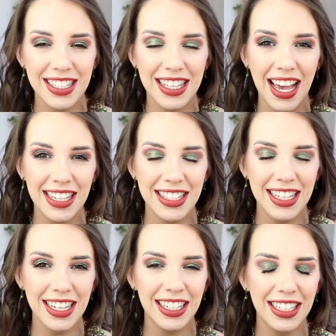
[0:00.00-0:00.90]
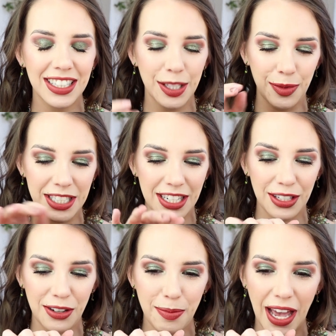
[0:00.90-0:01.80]
This last thing, let me tell
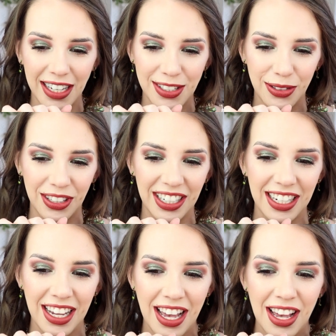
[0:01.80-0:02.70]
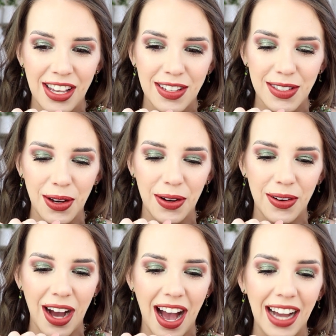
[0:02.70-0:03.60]
you a backstory.
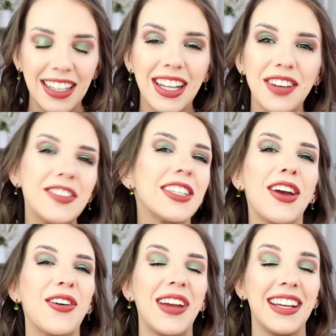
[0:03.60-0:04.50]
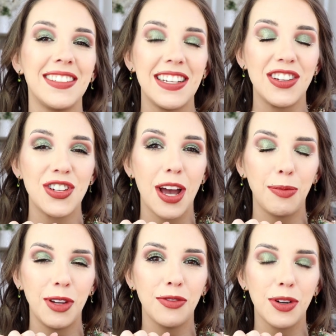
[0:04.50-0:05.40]
So I love to go antique
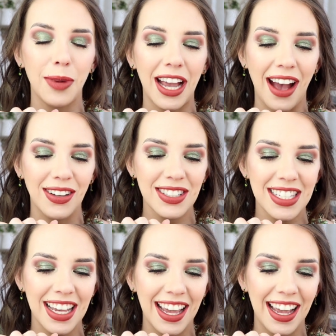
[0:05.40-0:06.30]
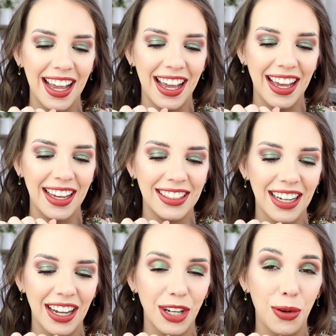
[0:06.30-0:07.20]
shopping for my house and
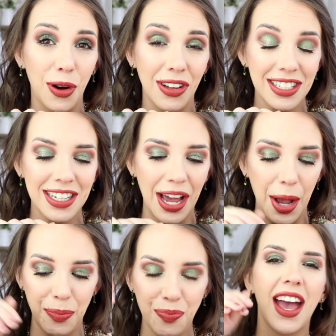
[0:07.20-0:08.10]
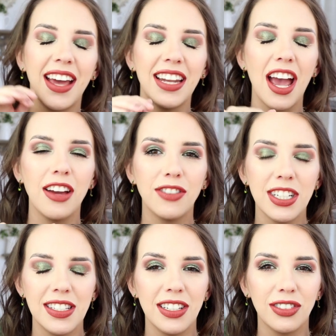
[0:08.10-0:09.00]
I go all the time. And
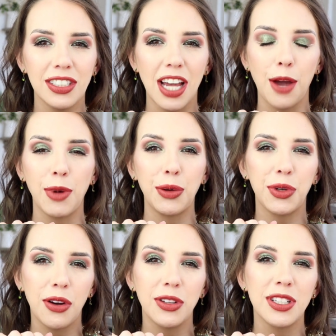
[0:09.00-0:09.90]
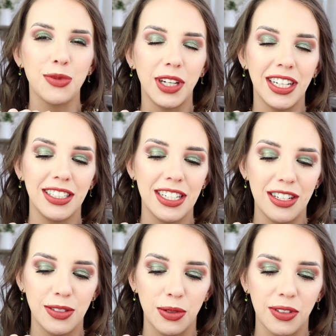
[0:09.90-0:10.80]
every single time I would go this one
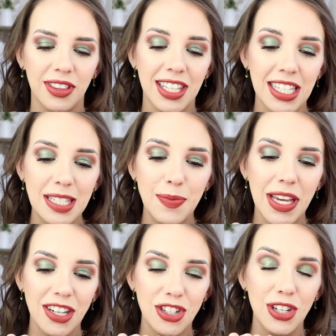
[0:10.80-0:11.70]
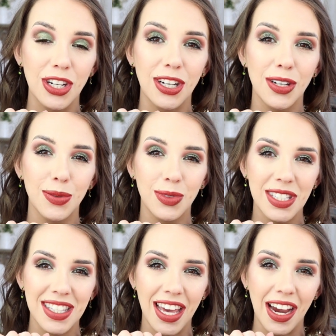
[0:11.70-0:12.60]
antique store, this picture
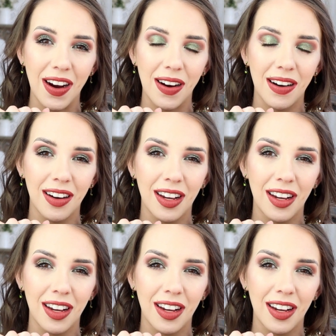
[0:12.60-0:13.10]
was there.